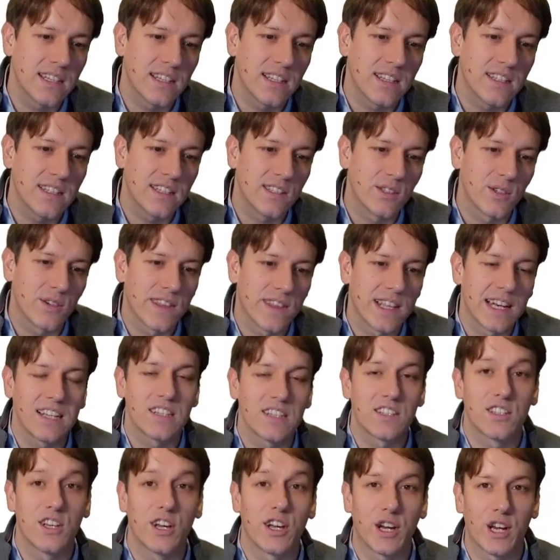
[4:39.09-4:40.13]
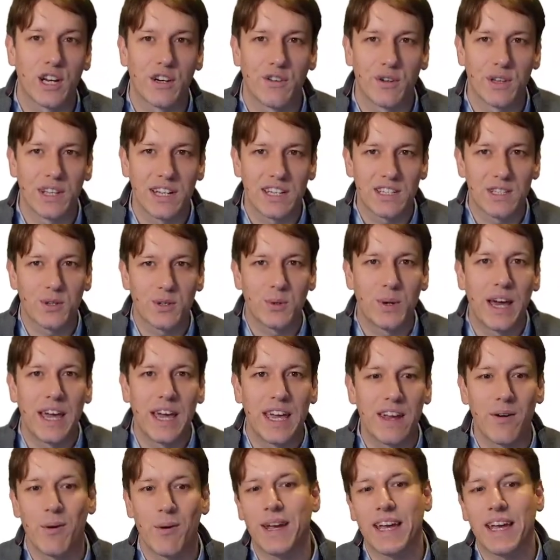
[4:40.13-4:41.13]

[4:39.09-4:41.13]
and you see sort of the less circular or the less square here